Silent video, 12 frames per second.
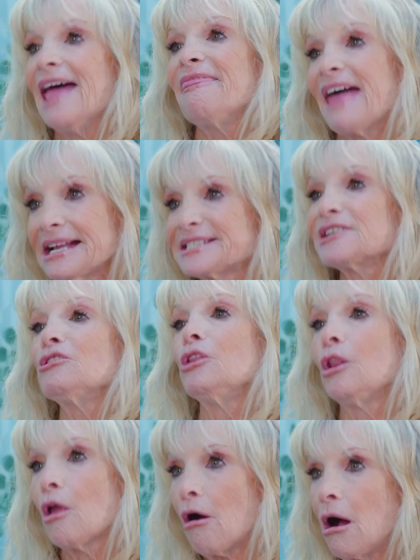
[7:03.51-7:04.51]
That's a
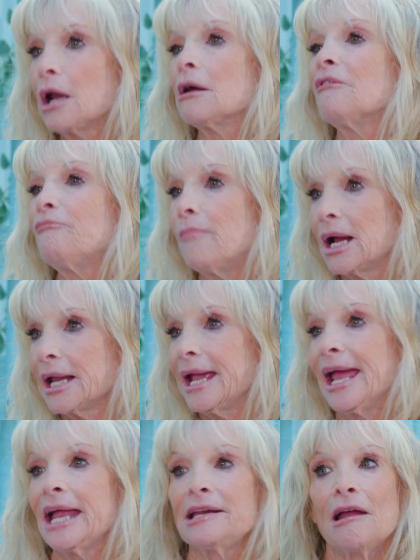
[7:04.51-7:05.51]
lot of money,
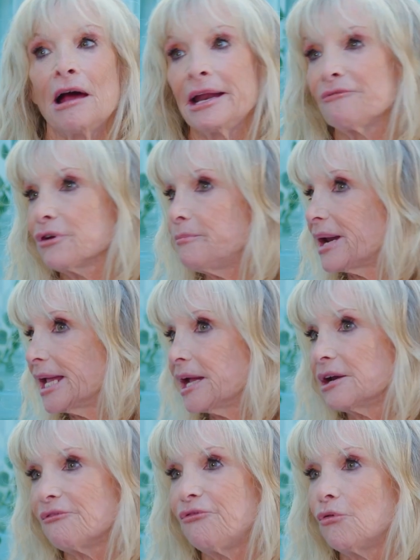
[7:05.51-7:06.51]
and not everybody
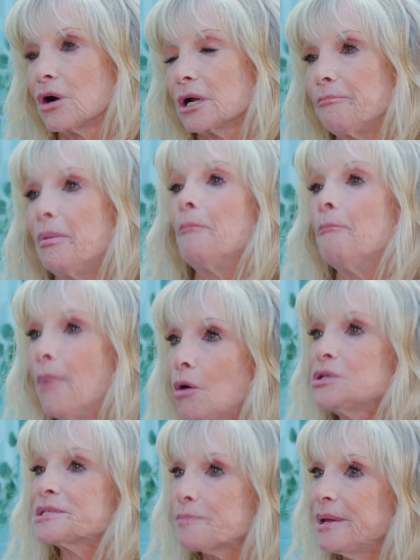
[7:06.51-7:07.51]
can afford it. But
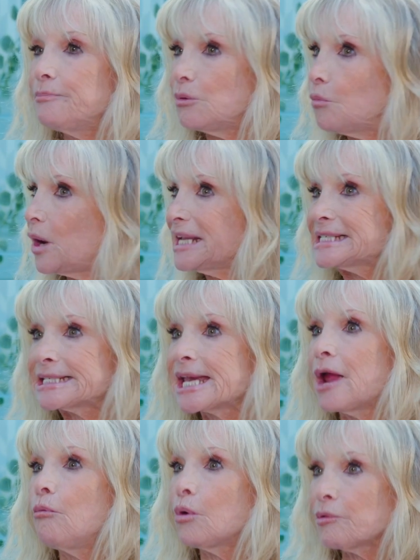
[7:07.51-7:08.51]
most people want to
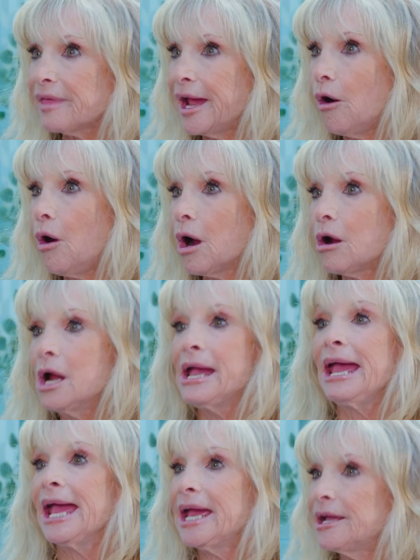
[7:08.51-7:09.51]
stay where they are
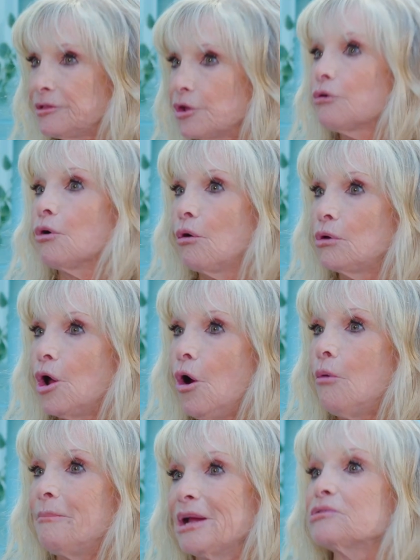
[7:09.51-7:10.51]
in their own
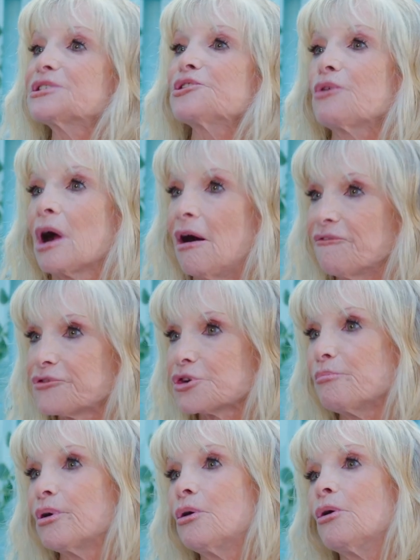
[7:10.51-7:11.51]
home because they're
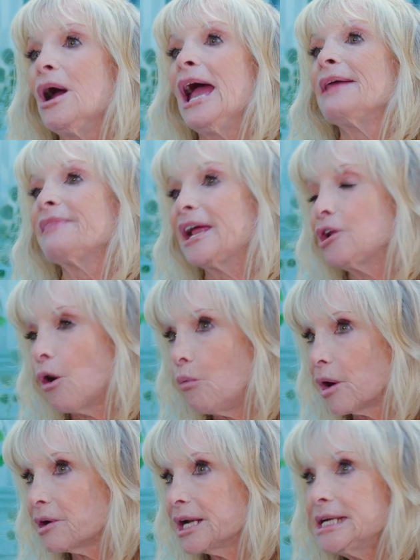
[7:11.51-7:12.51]
comfortable. They know
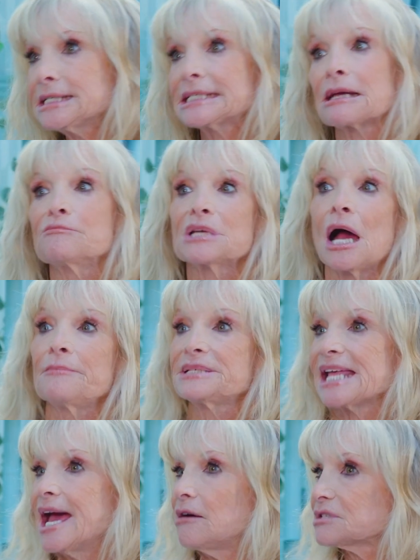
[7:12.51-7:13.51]
where it is. Sometimes
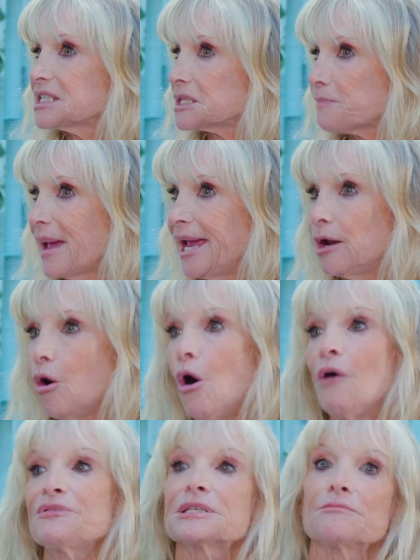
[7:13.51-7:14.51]
the house is paid
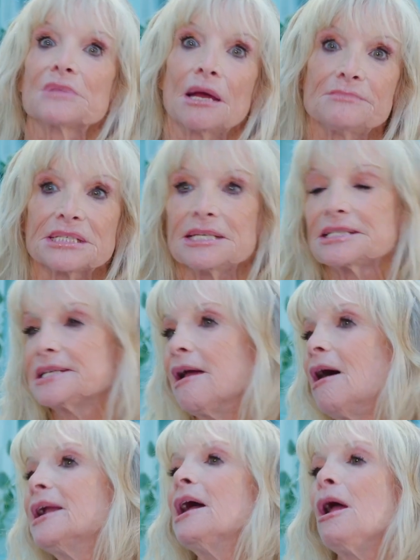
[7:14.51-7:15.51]
off, sometimes it's
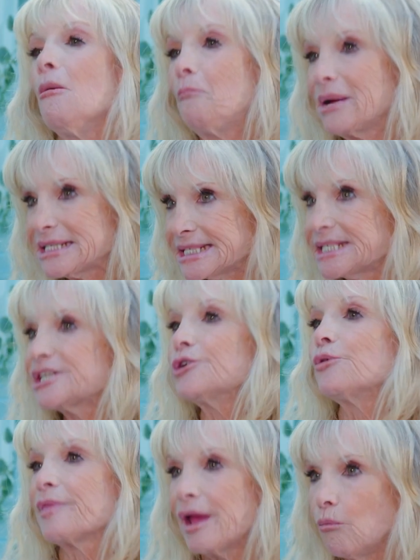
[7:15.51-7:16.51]
not, but
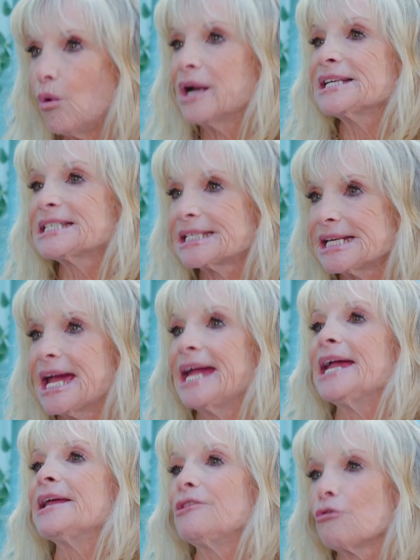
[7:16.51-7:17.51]
still they want to
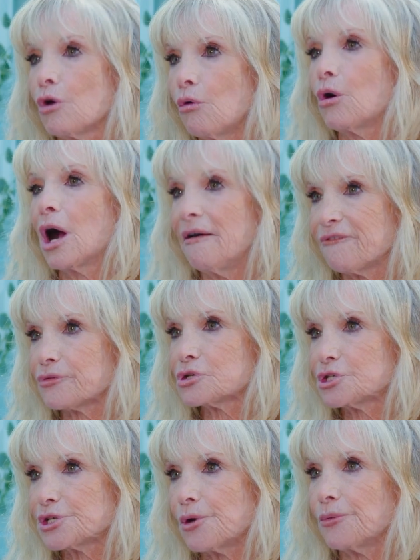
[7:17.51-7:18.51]
stay in their own comfort
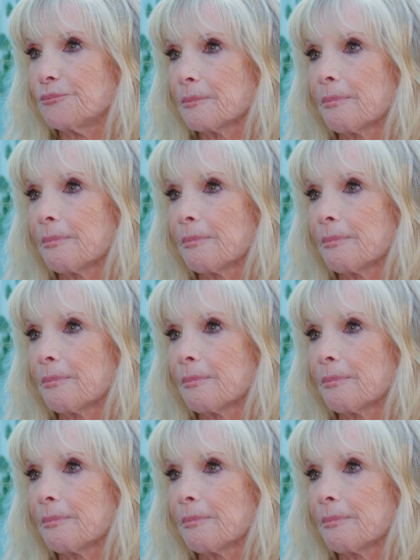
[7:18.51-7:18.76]
zone.